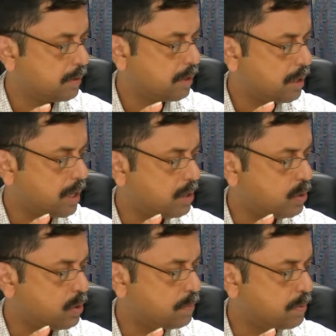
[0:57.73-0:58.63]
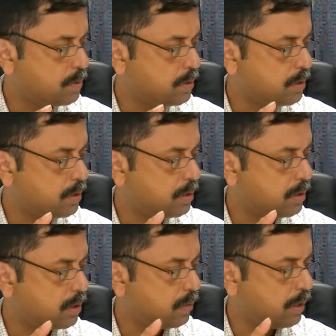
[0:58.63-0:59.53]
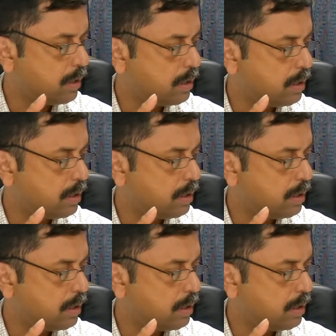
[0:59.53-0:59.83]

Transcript: I hope you will